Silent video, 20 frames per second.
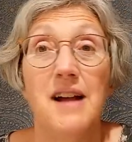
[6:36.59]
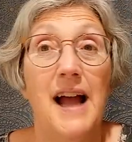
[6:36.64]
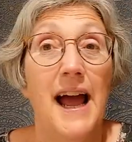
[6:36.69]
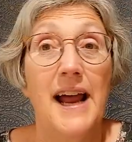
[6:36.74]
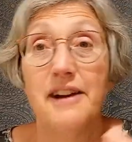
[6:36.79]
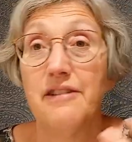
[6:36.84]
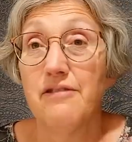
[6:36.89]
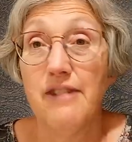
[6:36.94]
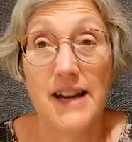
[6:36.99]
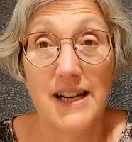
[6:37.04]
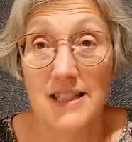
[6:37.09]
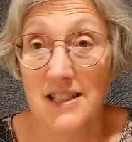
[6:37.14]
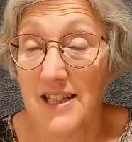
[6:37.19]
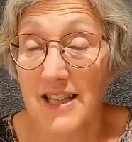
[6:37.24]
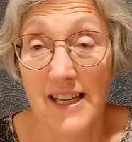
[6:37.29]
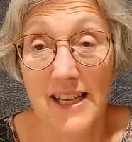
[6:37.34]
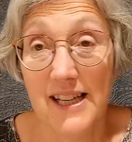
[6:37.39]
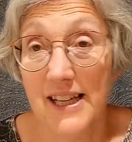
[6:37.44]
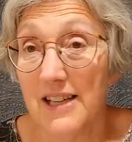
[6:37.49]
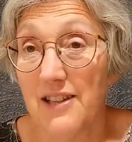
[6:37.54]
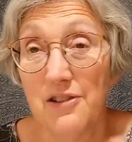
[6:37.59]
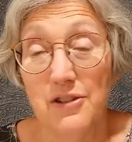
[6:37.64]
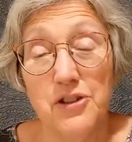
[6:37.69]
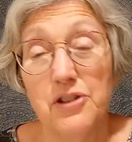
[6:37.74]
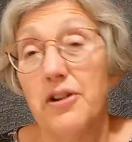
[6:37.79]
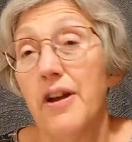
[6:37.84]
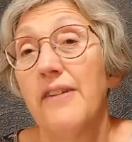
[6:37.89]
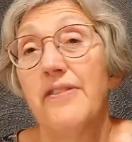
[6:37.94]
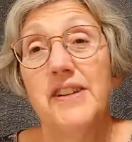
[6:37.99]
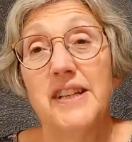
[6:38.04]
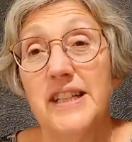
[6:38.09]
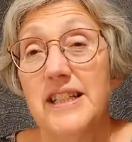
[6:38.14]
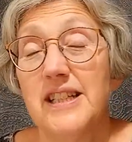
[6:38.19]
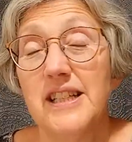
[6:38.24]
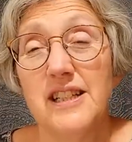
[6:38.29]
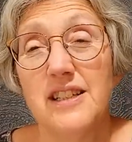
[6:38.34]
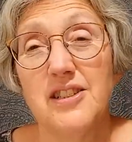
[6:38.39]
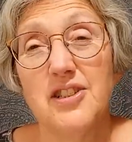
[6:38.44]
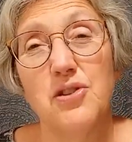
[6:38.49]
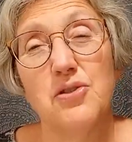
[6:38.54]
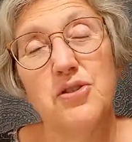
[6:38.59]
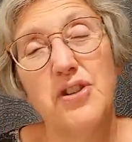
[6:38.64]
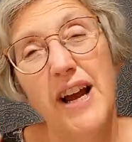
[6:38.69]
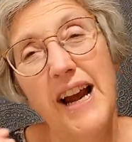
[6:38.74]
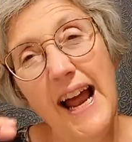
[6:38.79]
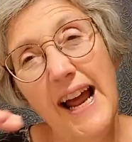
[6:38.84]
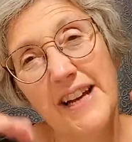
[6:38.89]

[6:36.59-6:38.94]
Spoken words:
anorexic or, you know, have an eating disorder